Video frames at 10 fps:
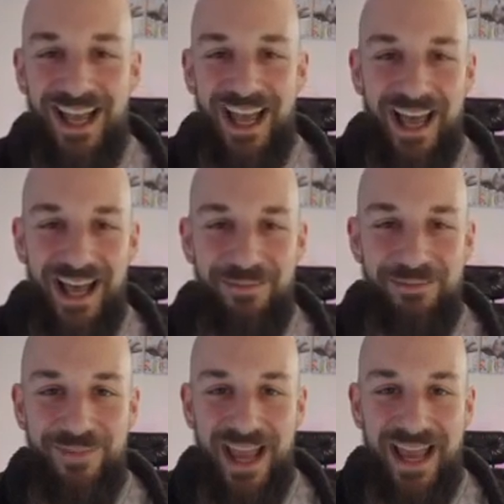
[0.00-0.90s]

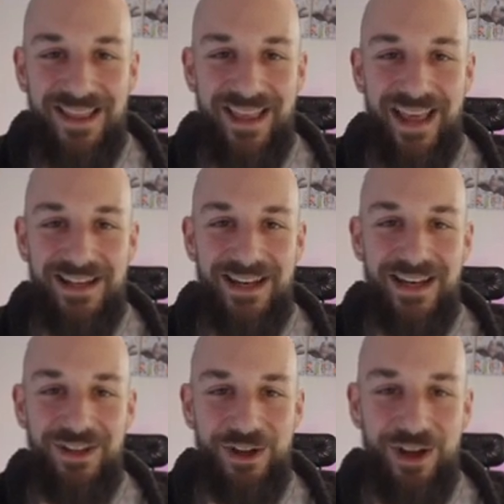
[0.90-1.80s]
And then
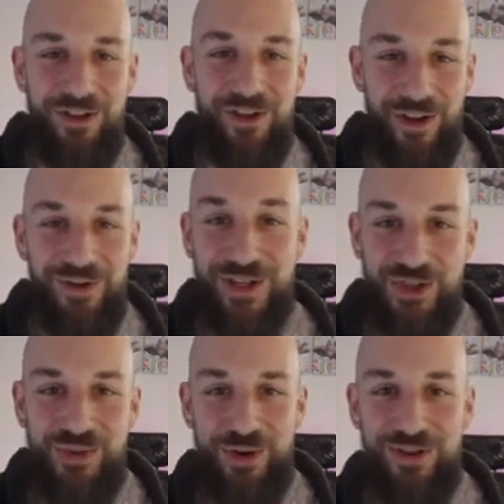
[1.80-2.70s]
you can also go to
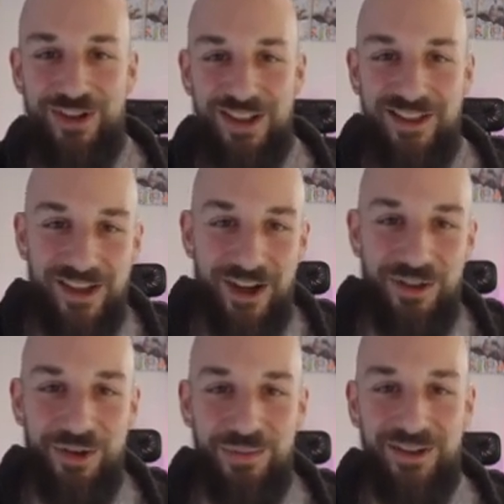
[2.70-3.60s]
mitchschwartz.co.
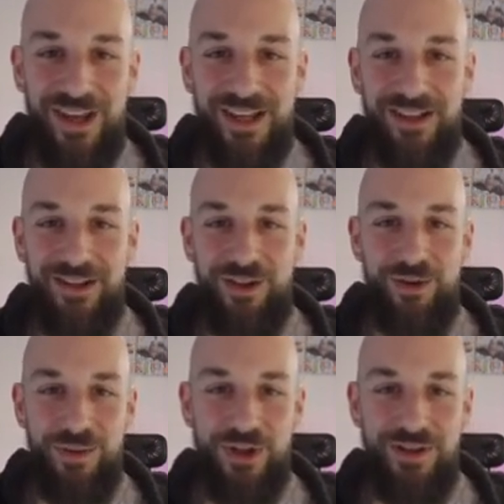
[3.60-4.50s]
There'll be a link in the
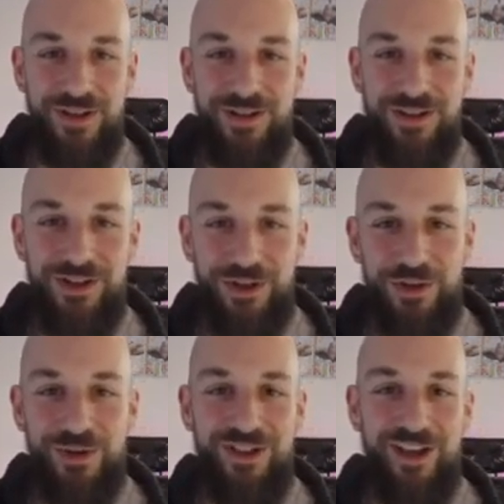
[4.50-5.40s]
description
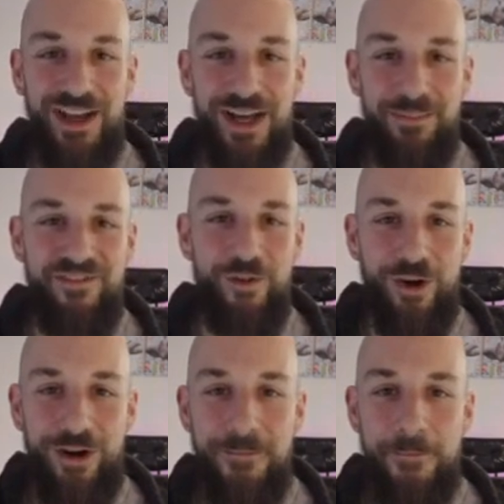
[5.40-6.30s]
to sign up for